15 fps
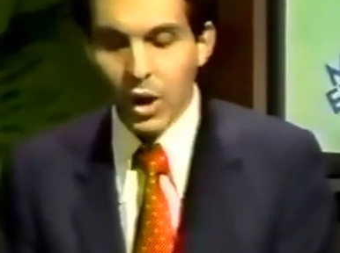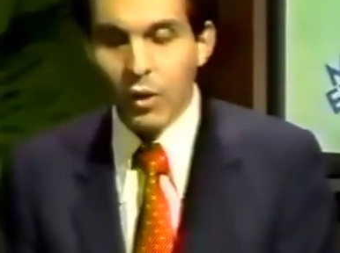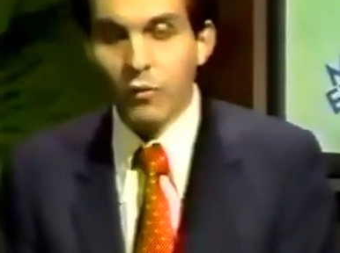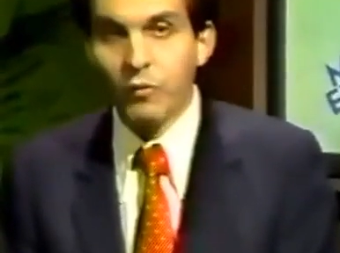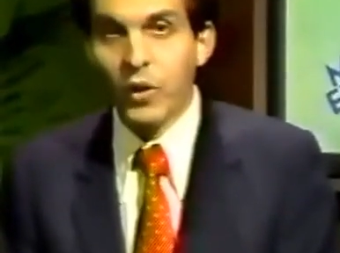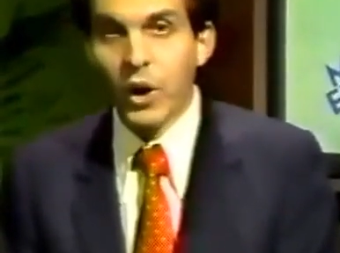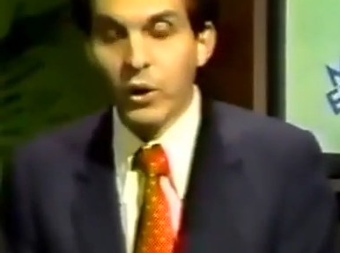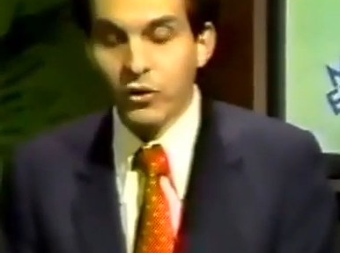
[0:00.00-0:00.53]

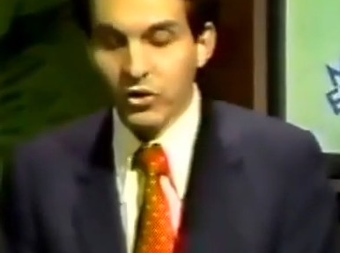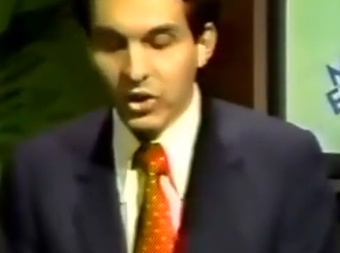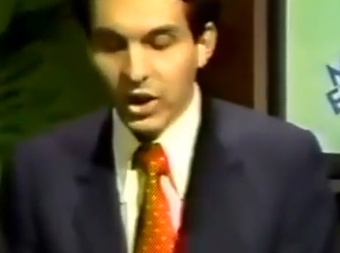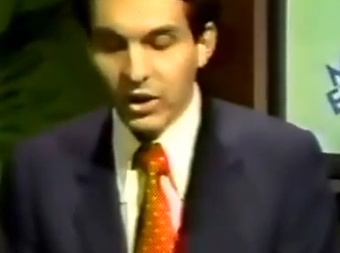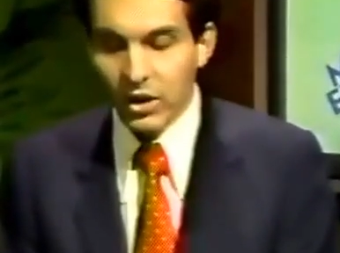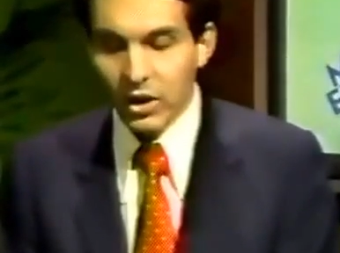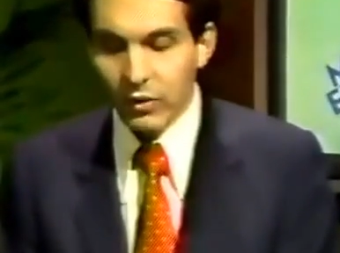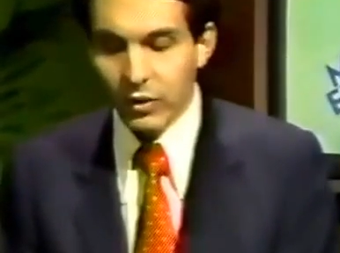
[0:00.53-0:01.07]

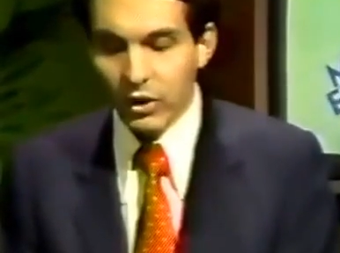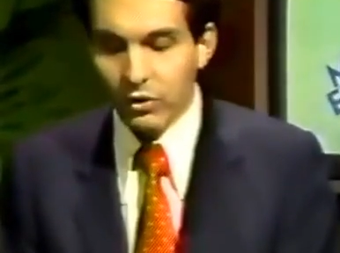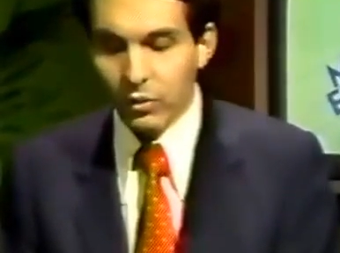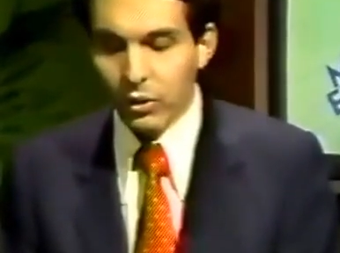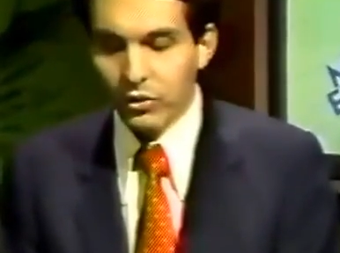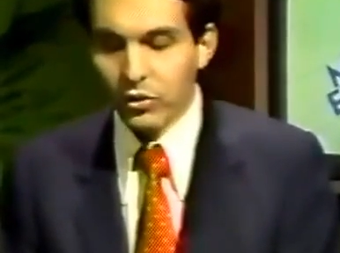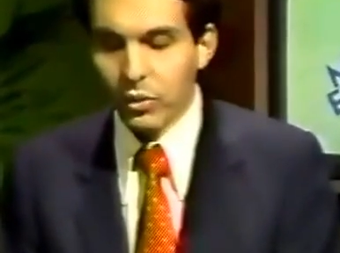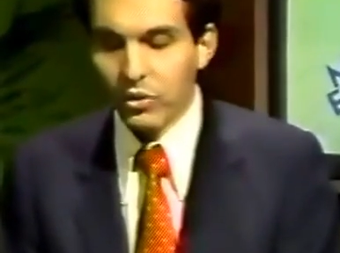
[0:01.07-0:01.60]
Fair-skinned
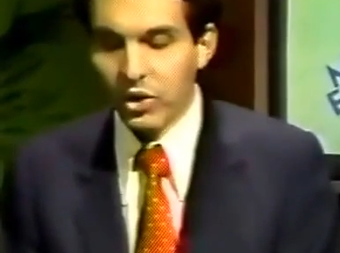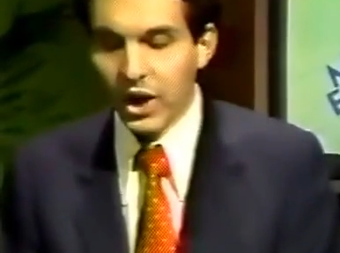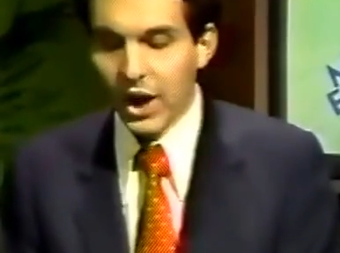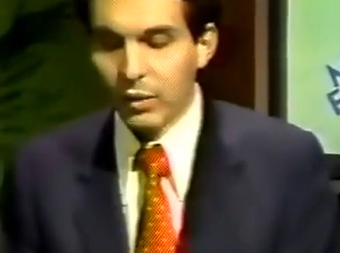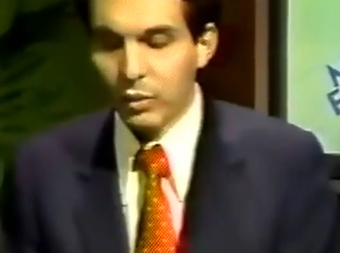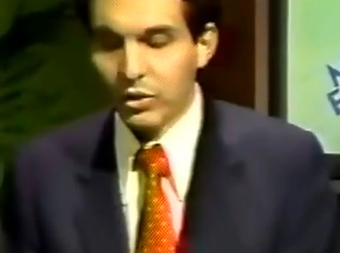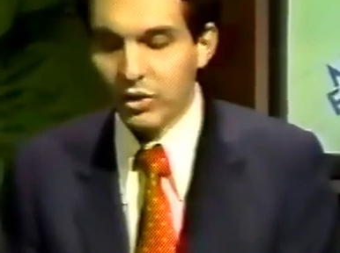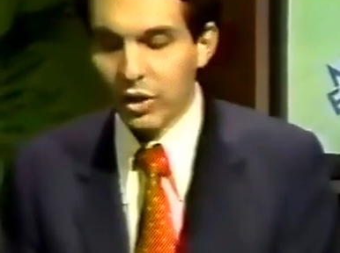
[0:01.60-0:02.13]
individuals who
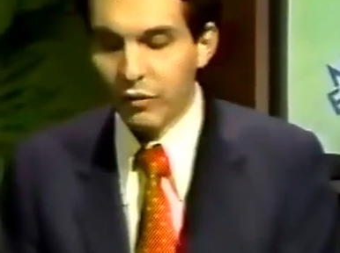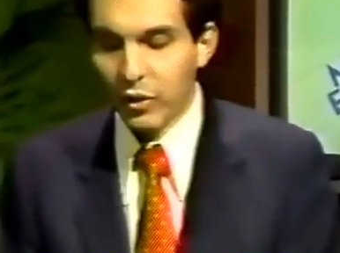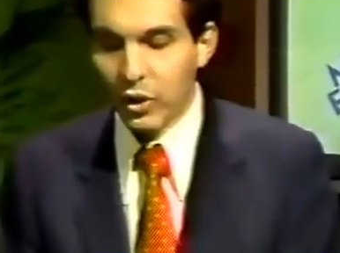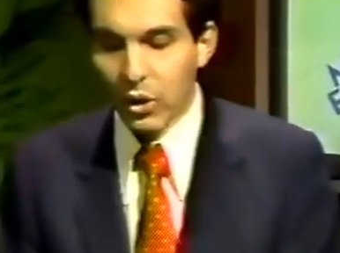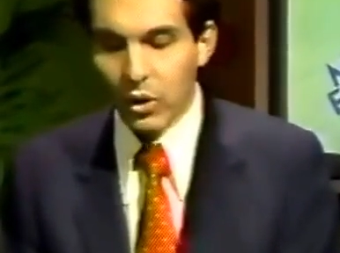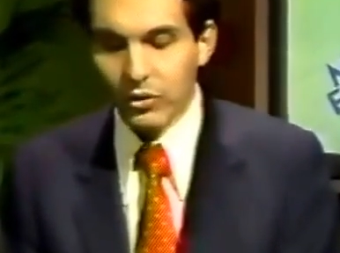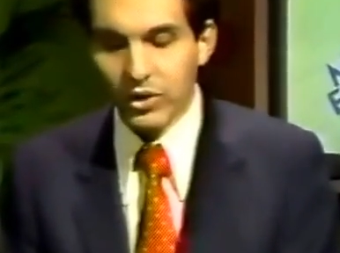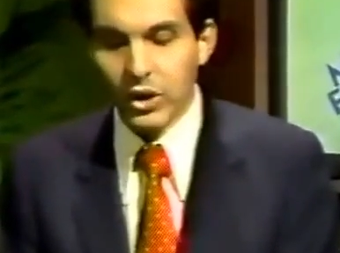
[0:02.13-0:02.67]
tan with
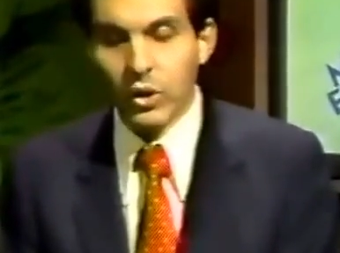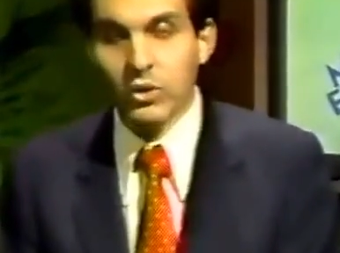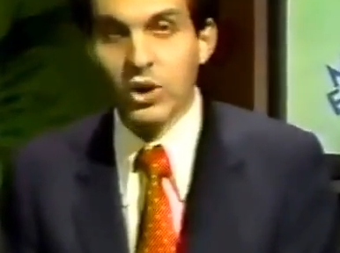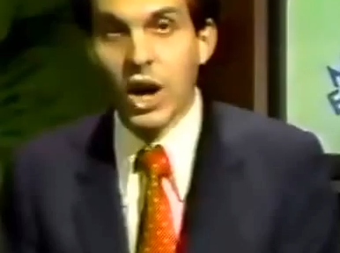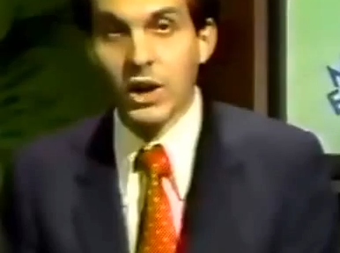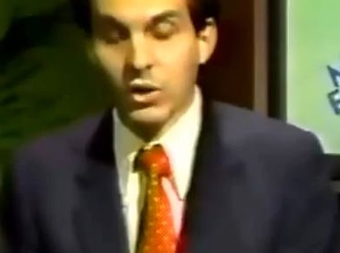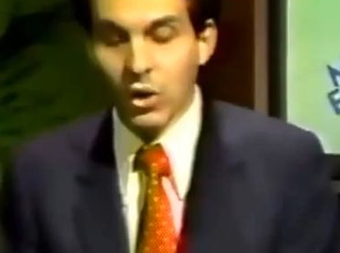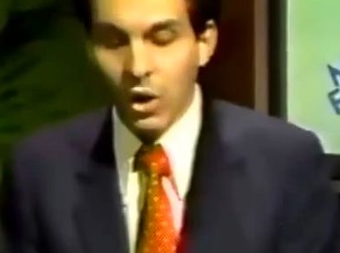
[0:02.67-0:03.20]
difficulty or
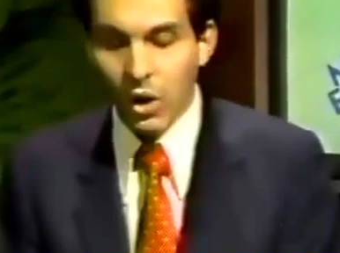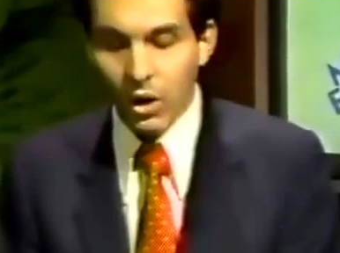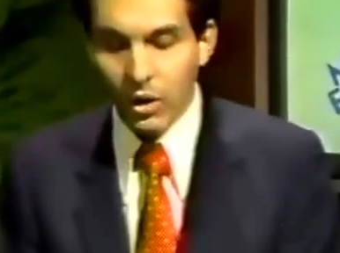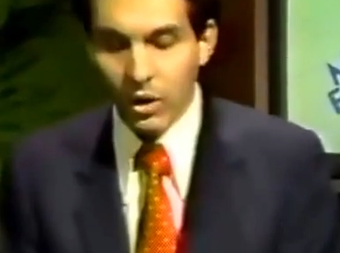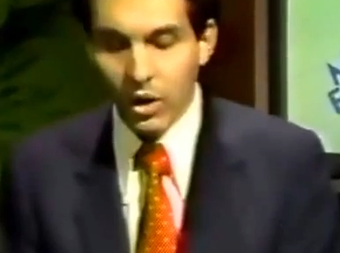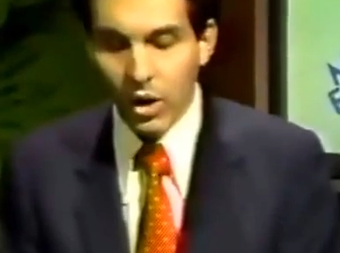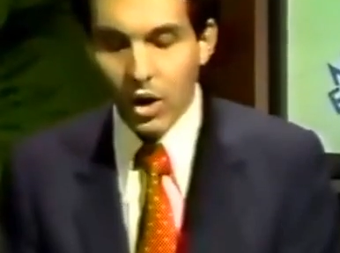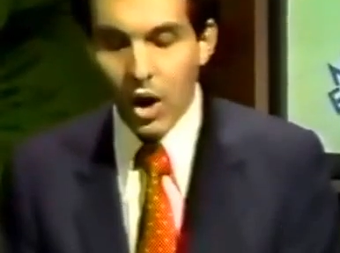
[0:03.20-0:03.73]
not at all
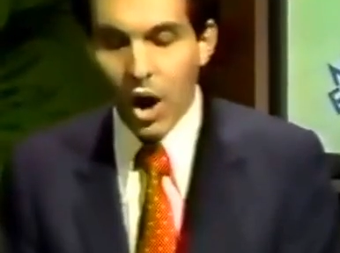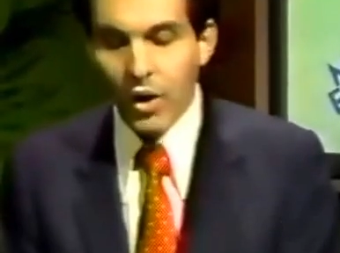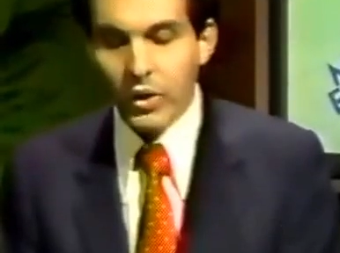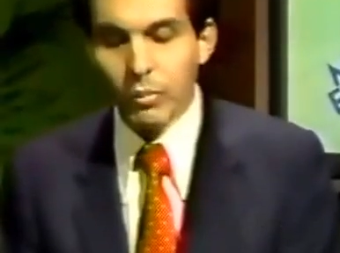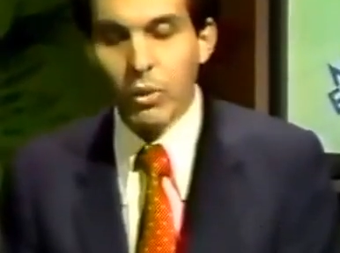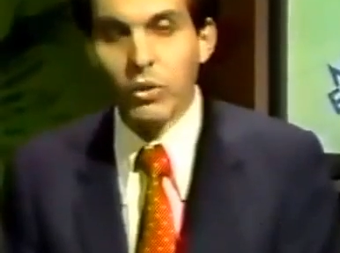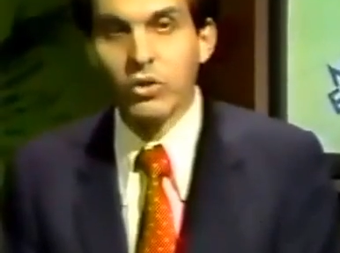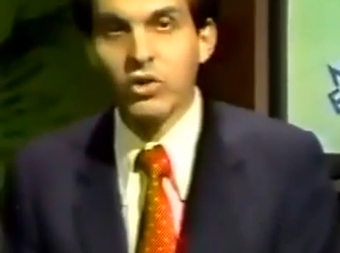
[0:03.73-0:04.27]
are the
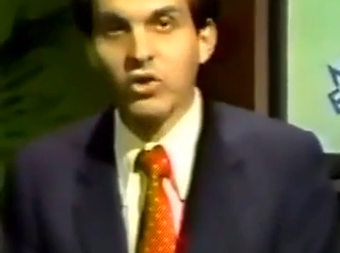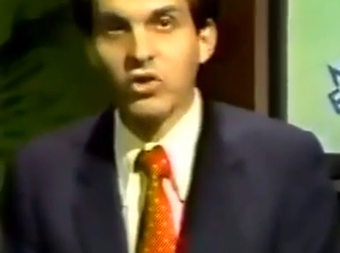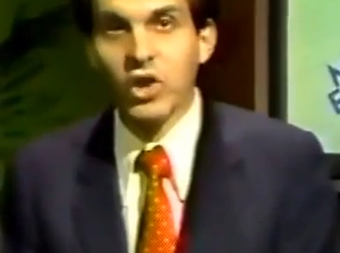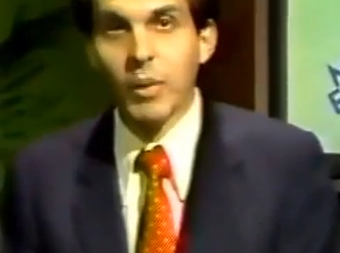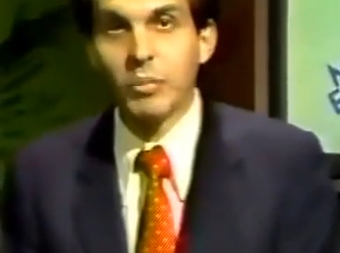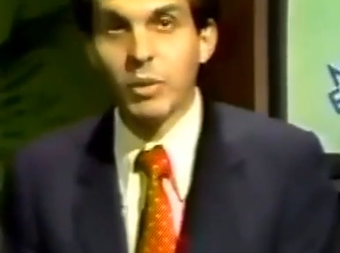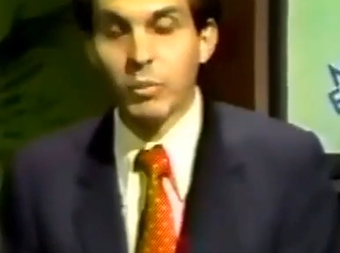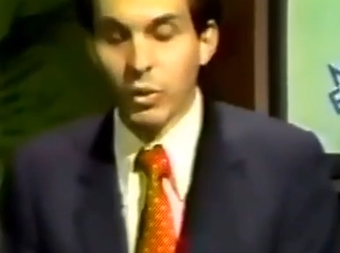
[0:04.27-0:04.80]
most
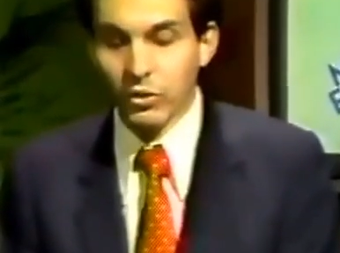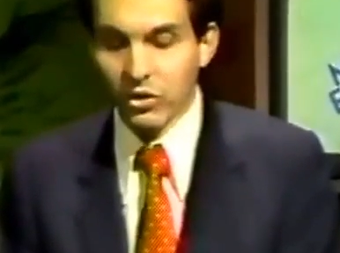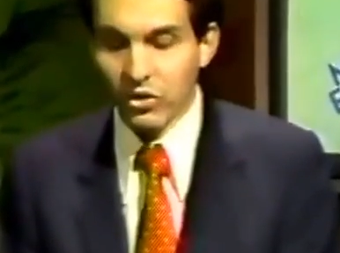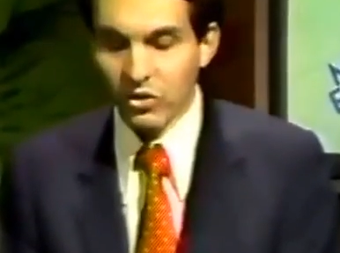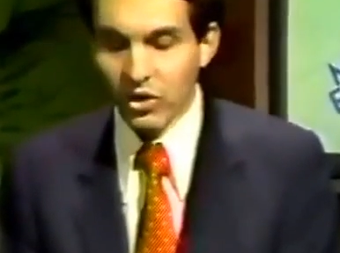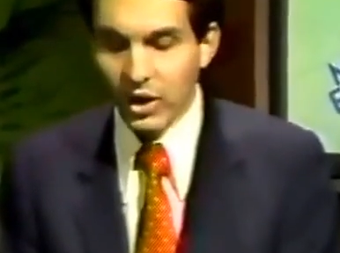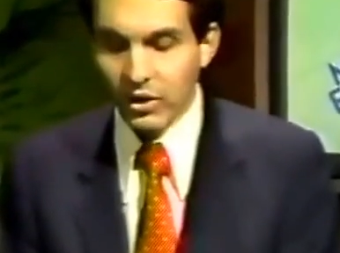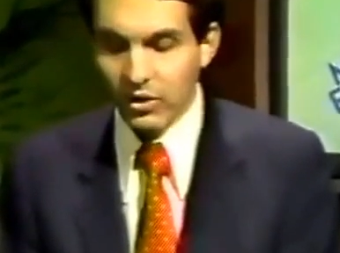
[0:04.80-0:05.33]
susceptible to
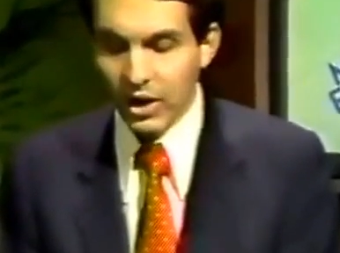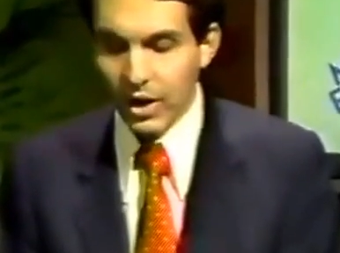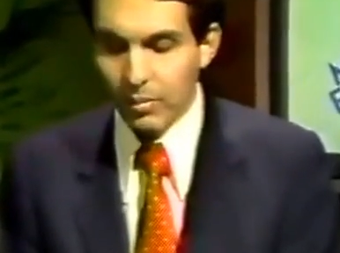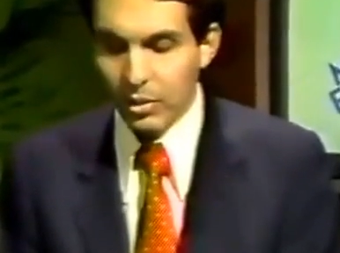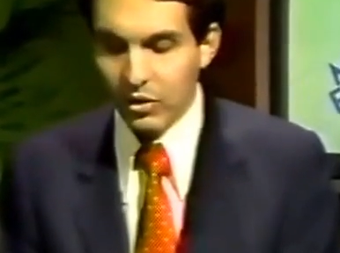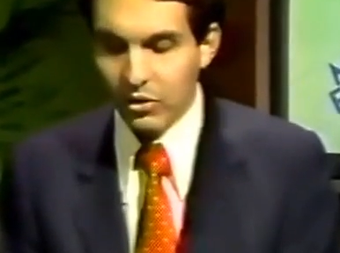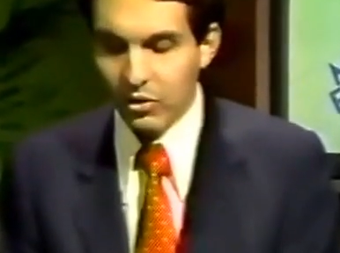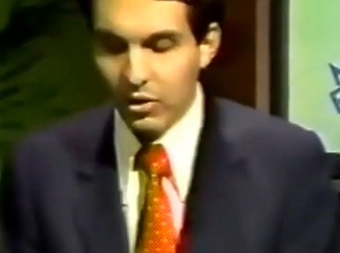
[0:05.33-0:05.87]
sun
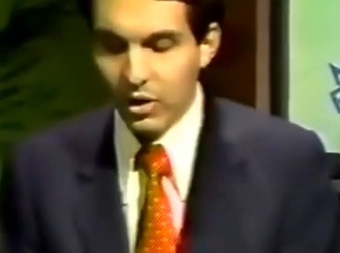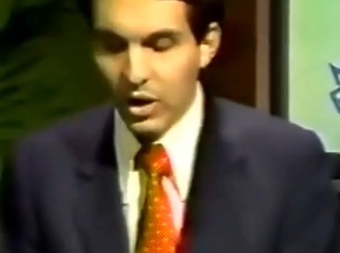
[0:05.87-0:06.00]
damage.